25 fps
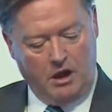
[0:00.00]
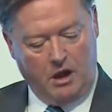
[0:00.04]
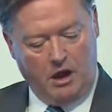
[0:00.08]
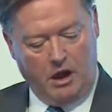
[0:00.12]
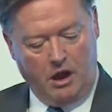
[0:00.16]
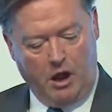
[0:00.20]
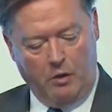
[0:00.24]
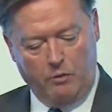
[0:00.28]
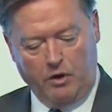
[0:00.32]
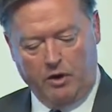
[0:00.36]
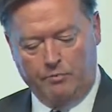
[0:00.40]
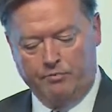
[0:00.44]

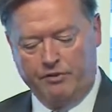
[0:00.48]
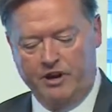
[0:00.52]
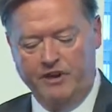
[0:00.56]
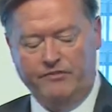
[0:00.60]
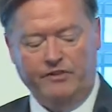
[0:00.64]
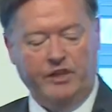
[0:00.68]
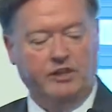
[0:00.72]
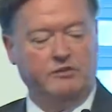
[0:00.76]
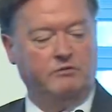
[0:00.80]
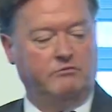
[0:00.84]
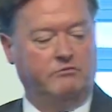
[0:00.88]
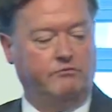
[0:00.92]
I want
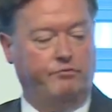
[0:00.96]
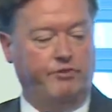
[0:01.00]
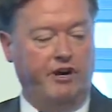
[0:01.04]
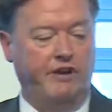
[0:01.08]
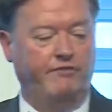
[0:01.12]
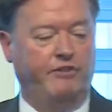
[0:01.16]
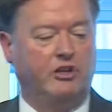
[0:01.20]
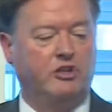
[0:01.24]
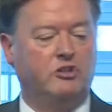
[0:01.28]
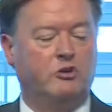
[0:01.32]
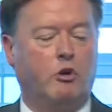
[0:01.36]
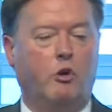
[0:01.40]
to
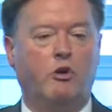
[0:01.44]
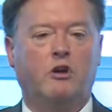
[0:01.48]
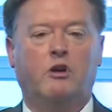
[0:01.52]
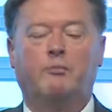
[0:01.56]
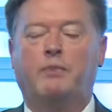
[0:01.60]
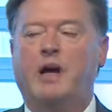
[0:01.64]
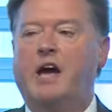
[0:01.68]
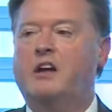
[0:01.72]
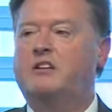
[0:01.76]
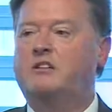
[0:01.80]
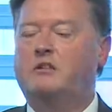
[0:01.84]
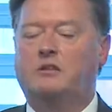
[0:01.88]
briefly talk
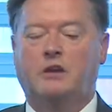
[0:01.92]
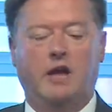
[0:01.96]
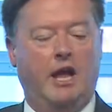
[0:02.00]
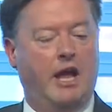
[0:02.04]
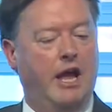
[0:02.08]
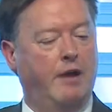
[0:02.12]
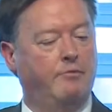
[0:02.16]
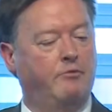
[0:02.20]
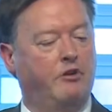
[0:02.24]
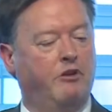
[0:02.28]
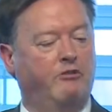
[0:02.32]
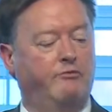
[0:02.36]

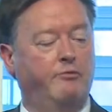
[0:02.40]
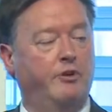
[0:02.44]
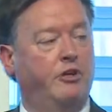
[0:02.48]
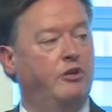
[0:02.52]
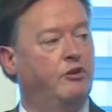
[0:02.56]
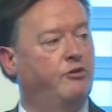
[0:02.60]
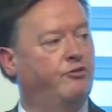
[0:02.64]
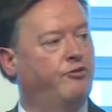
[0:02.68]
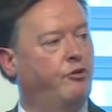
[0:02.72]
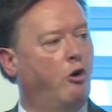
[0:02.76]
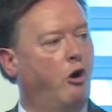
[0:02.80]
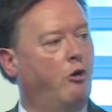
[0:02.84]
about government
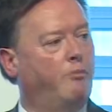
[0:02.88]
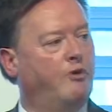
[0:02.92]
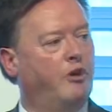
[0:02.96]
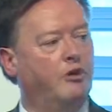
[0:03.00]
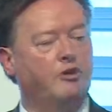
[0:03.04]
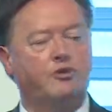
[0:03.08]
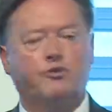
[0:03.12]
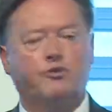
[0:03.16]
control because